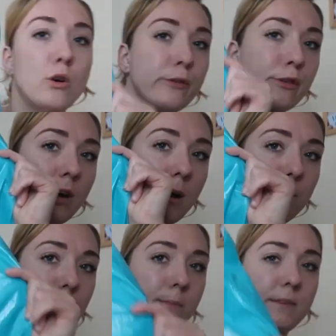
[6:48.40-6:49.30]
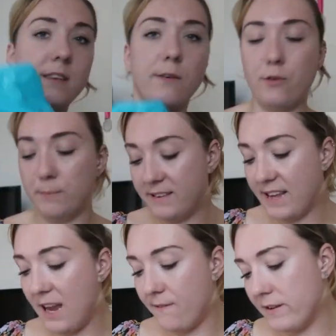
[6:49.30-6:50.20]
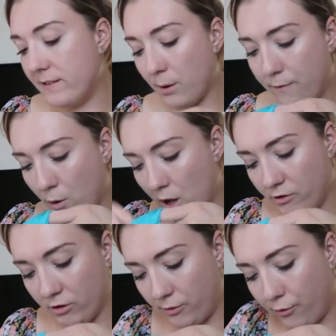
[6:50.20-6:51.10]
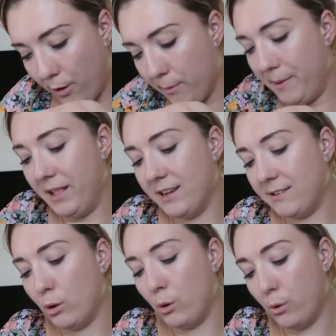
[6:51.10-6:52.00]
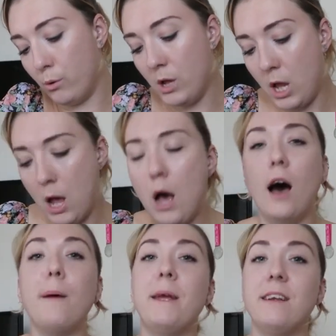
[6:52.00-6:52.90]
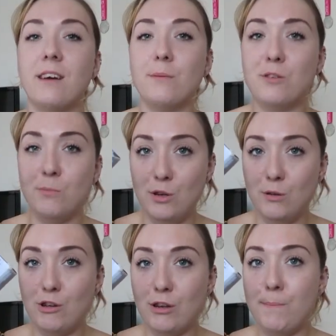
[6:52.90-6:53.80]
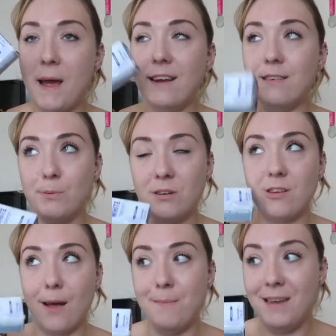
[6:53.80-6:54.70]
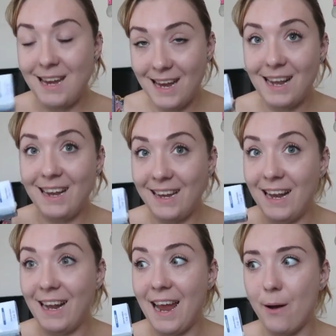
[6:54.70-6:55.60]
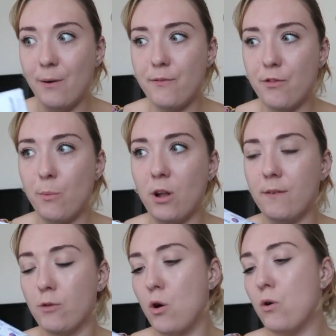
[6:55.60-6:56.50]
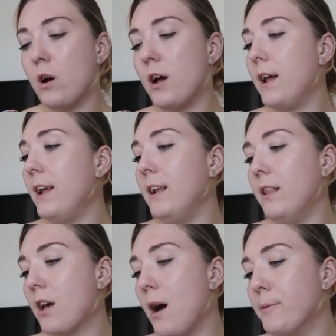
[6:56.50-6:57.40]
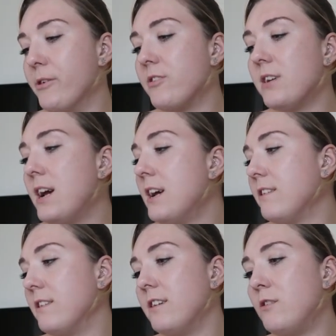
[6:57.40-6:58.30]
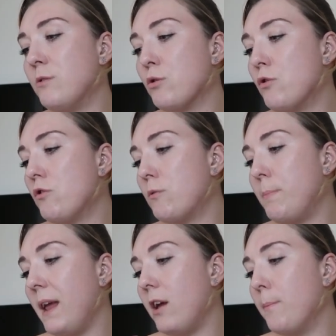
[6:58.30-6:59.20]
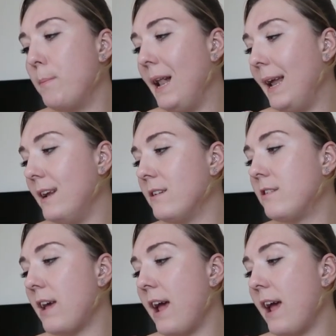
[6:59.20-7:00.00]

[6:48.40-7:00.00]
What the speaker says: got some stuff from Savers, so I thought I'd just throw them in this haul. I picked up some new toothpaste because I'm nearly out of the one I've got in the cupboard. So this was Oral-B Complete